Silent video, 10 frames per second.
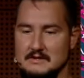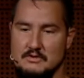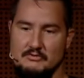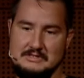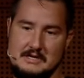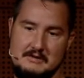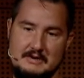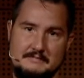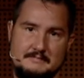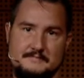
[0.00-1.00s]
into the result
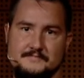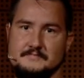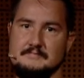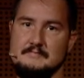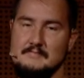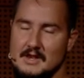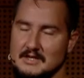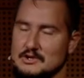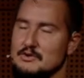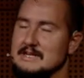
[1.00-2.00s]
array.
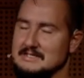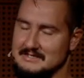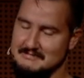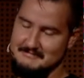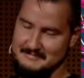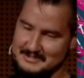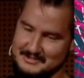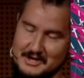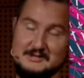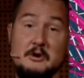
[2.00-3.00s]
So yes, it's
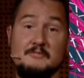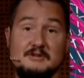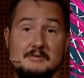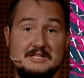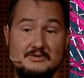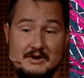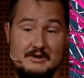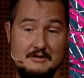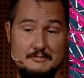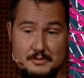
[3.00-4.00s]
not as comfortable as a
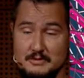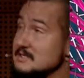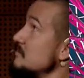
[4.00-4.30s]
regular loop. It's